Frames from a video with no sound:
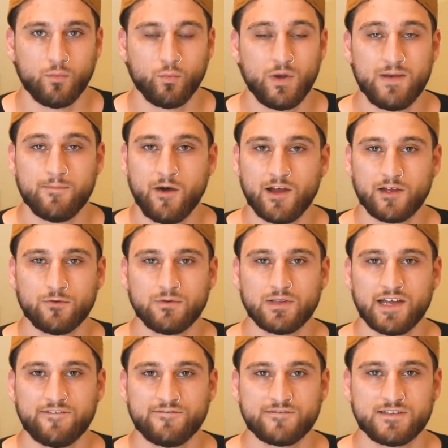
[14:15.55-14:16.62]
When Michael
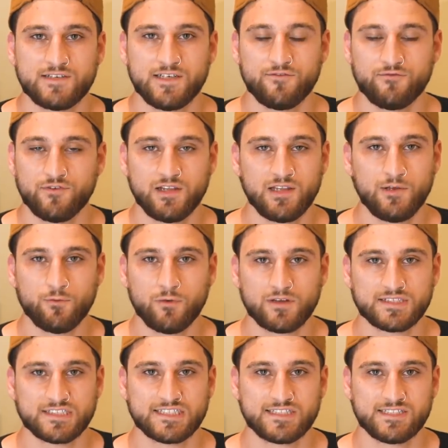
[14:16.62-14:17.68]
left, it really
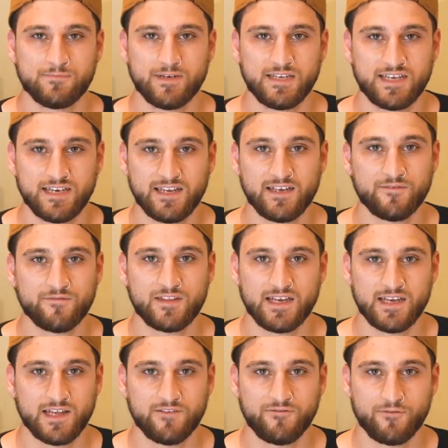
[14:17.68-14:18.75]
was the beginning of
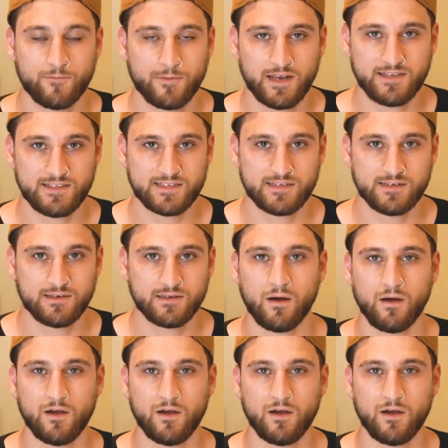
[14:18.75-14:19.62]
the end for Benetton.